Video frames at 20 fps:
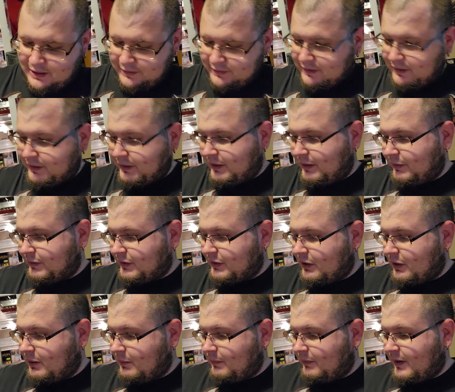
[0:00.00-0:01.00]
So I thought that was a
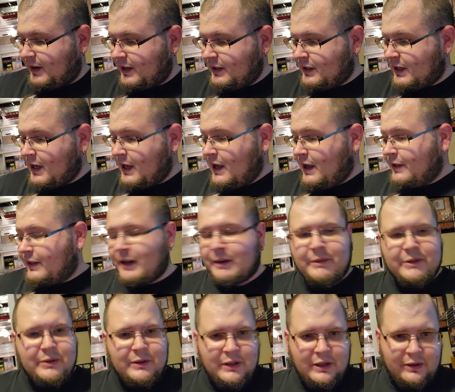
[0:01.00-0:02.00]
dope find. Then I
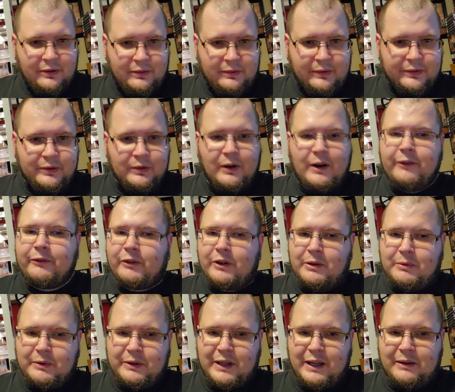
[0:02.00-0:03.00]
went to another thrift store. I
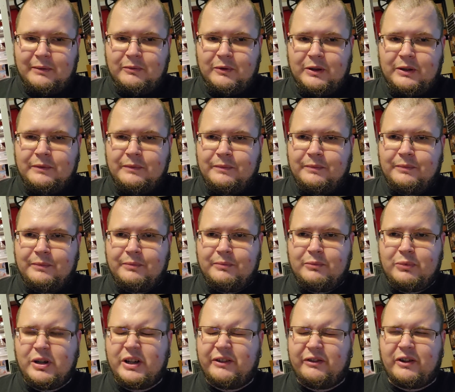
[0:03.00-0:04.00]
frequent that one
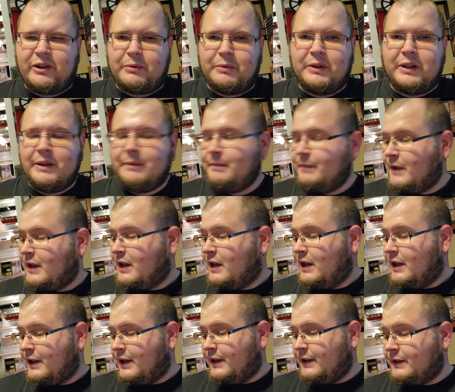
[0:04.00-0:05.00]
pretty frequently.
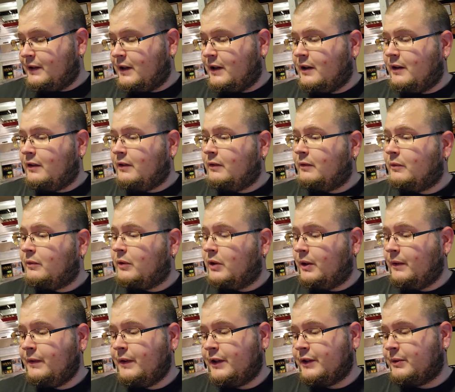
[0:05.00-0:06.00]
And,
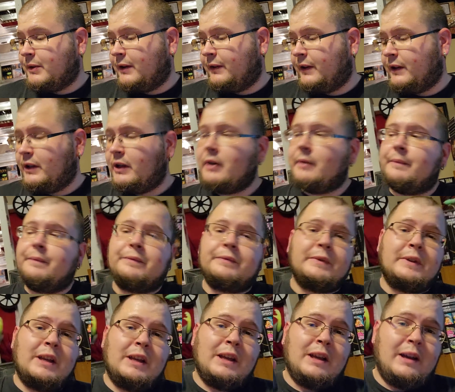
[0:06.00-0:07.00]
well, this is what I found there.
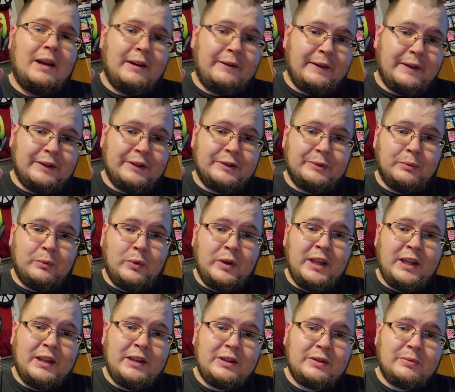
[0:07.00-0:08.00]
I found this
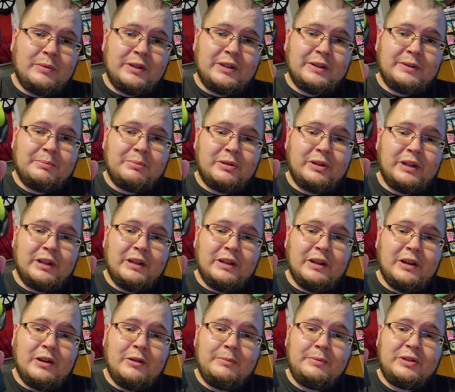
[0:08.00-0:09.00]
witch, which is pretty
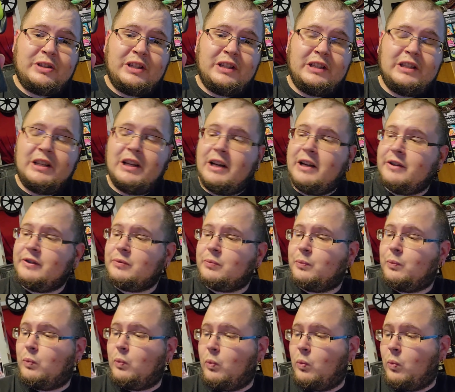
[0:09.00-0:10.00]
dope. She does
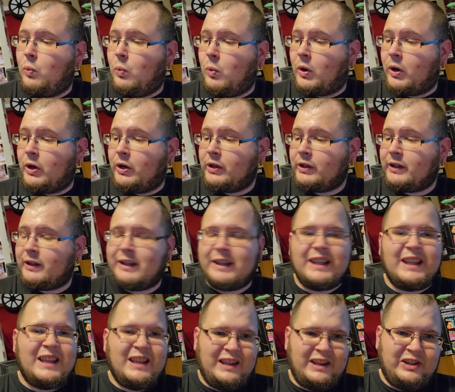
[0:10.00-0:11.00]

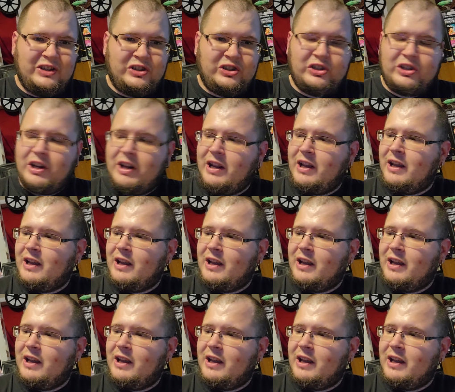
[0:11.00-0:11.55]
work-ish.